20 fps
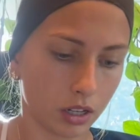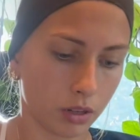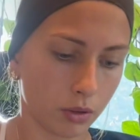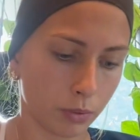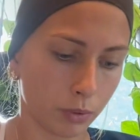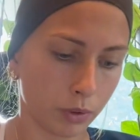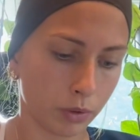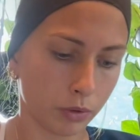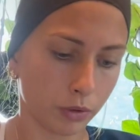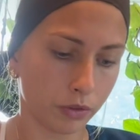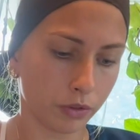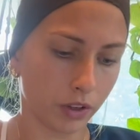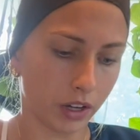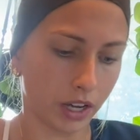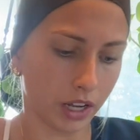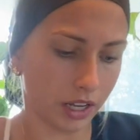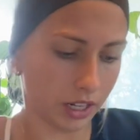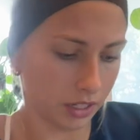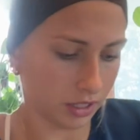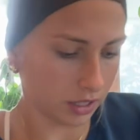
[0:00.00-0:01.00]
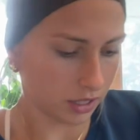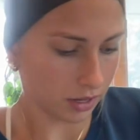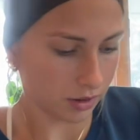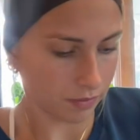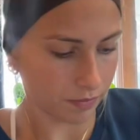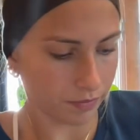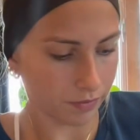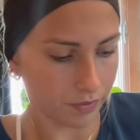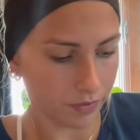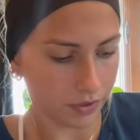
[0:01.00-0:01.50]
we will find
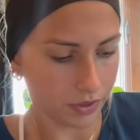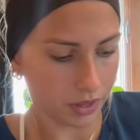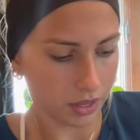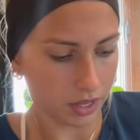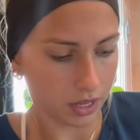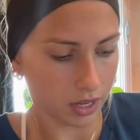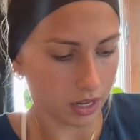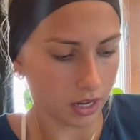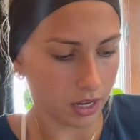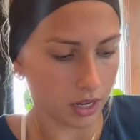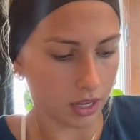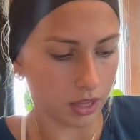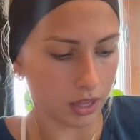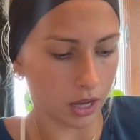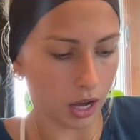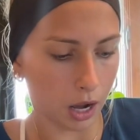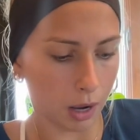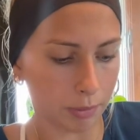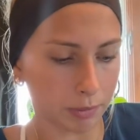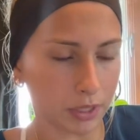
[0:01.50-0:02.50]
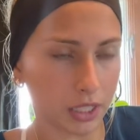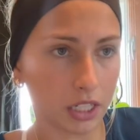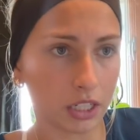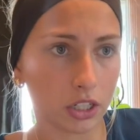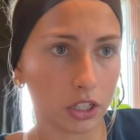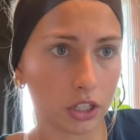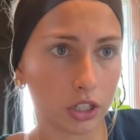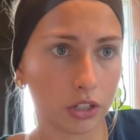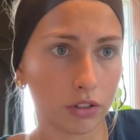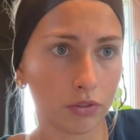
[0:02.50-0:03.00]
the optic
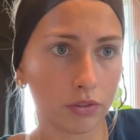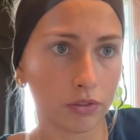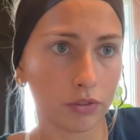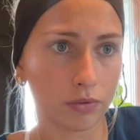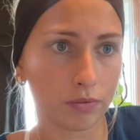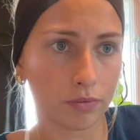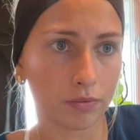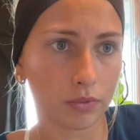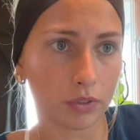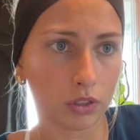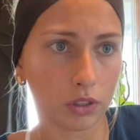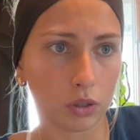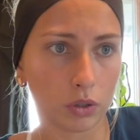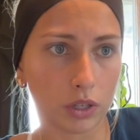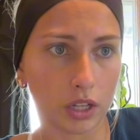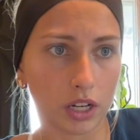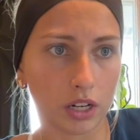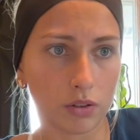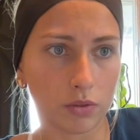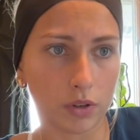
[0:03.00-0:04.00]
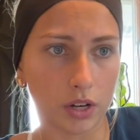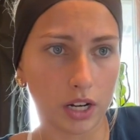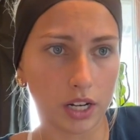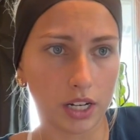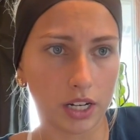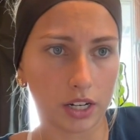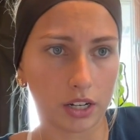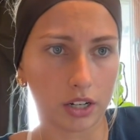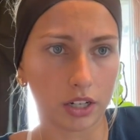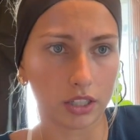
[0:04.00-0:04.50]
nerve located right
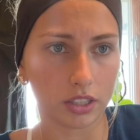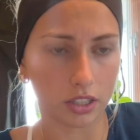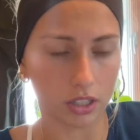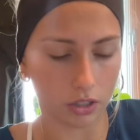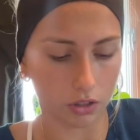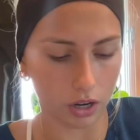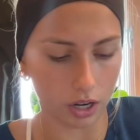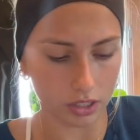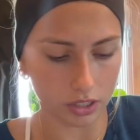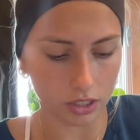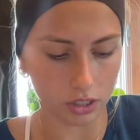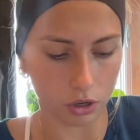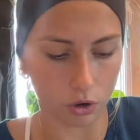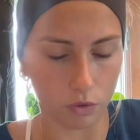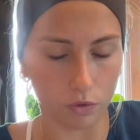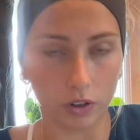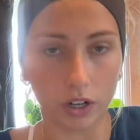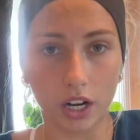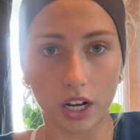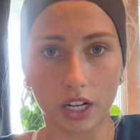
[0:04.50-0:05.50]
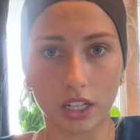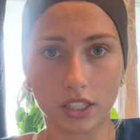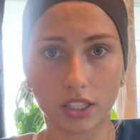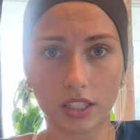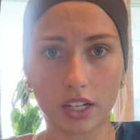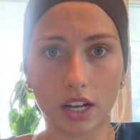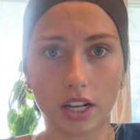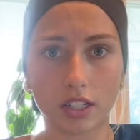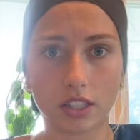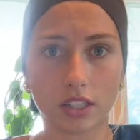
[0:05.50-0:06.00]
here. It's the crossing over, and it
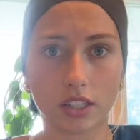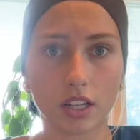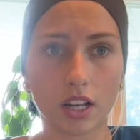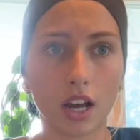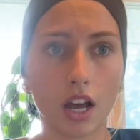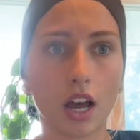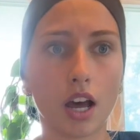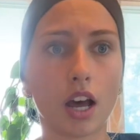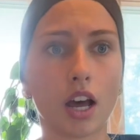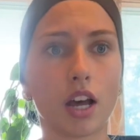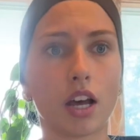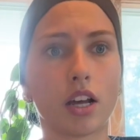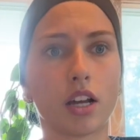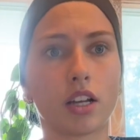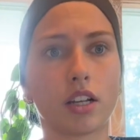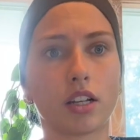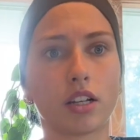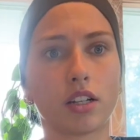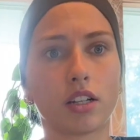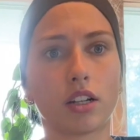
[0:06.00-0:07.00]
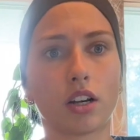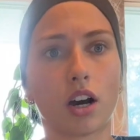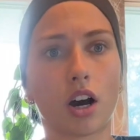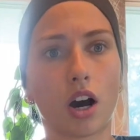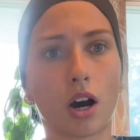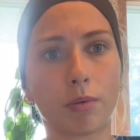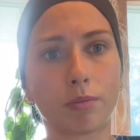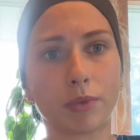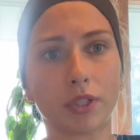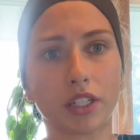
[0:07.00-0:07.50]
sends
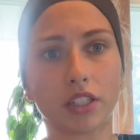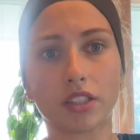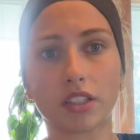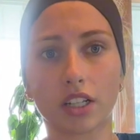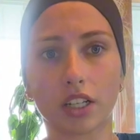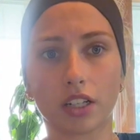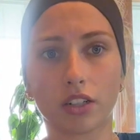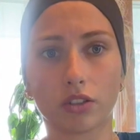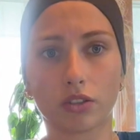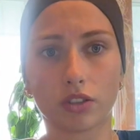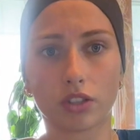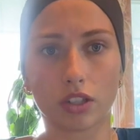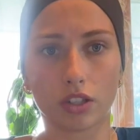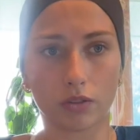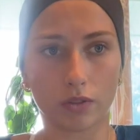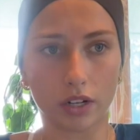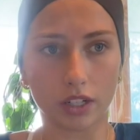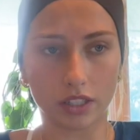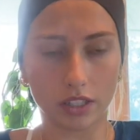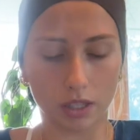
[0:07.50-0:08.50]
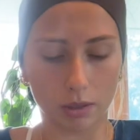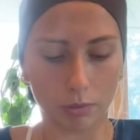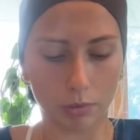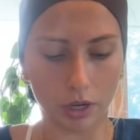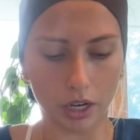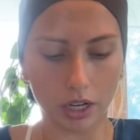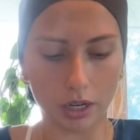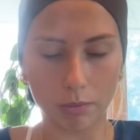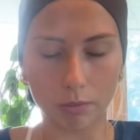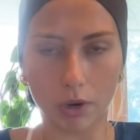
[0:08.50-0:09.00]
optic signals to the rest of the
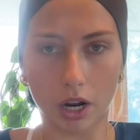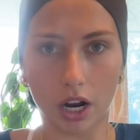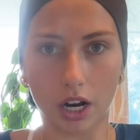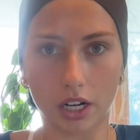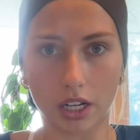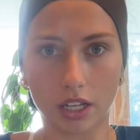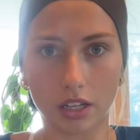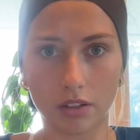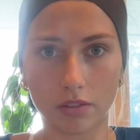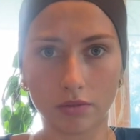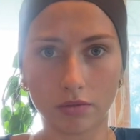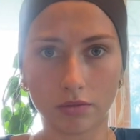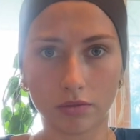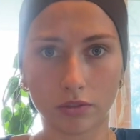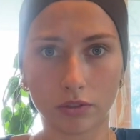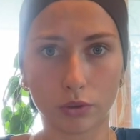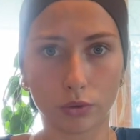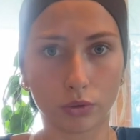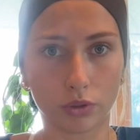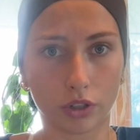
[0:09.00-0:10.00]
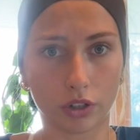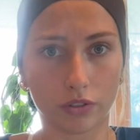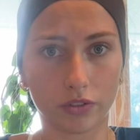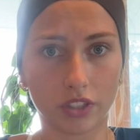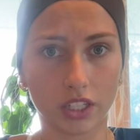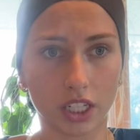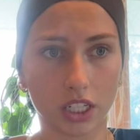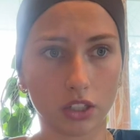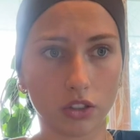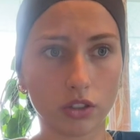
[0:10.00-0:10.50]
brain and body through nerve
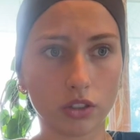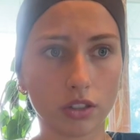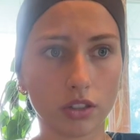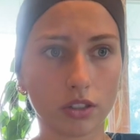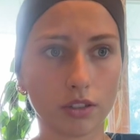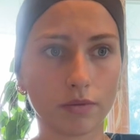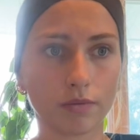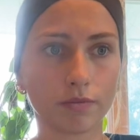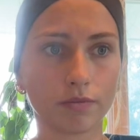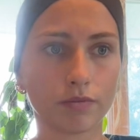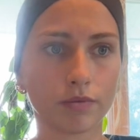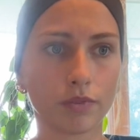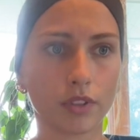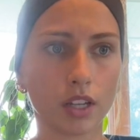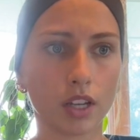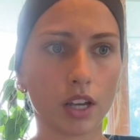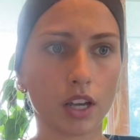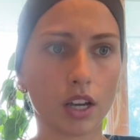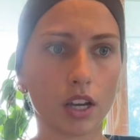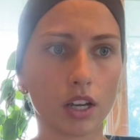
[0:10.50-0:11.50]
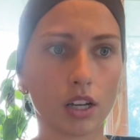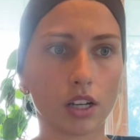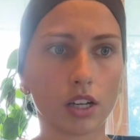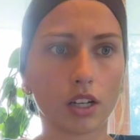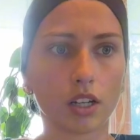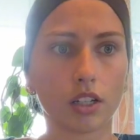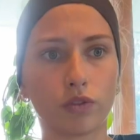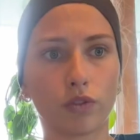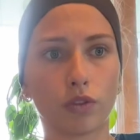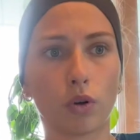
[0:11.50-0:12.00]
signals.
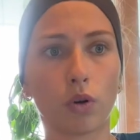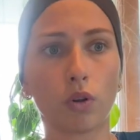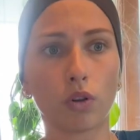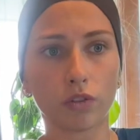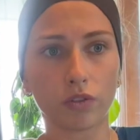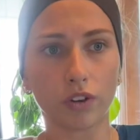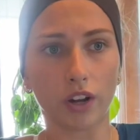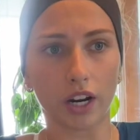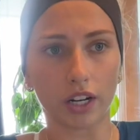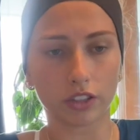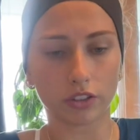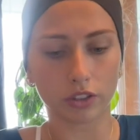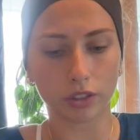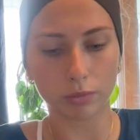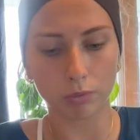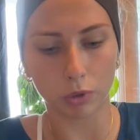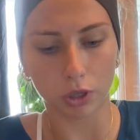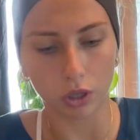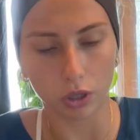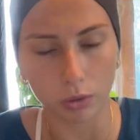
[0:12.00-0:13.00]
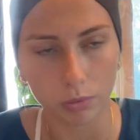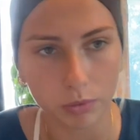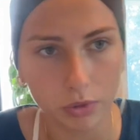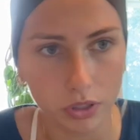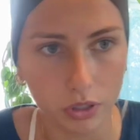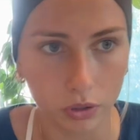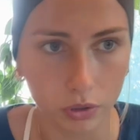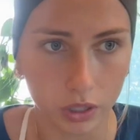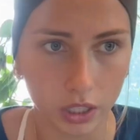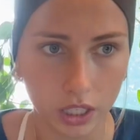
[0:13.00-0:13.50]
Olfactory bulbs
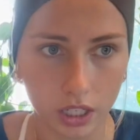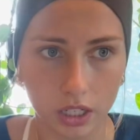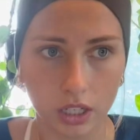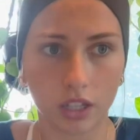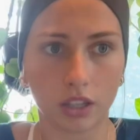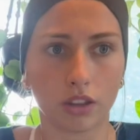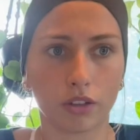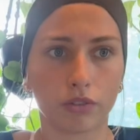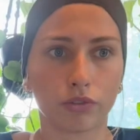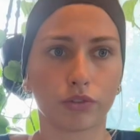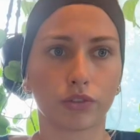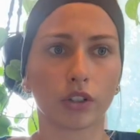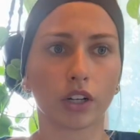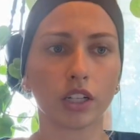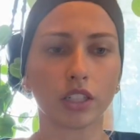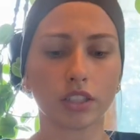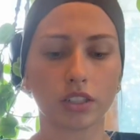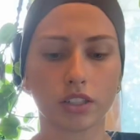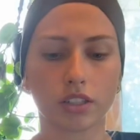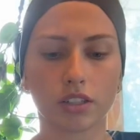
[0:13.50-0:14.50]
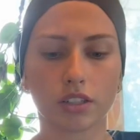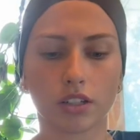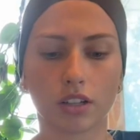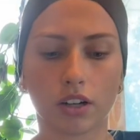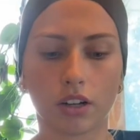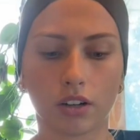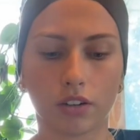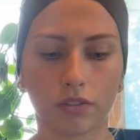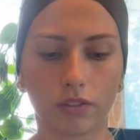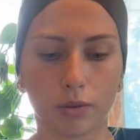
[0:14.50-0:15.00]
located in the front
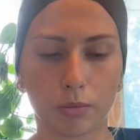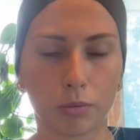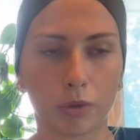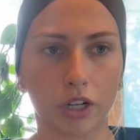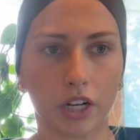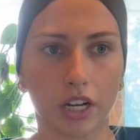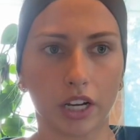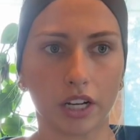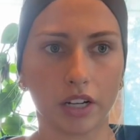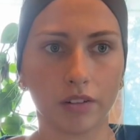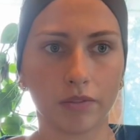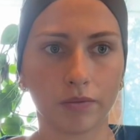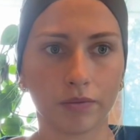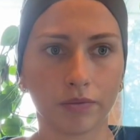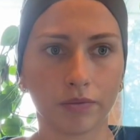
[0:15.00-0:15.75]
of the brain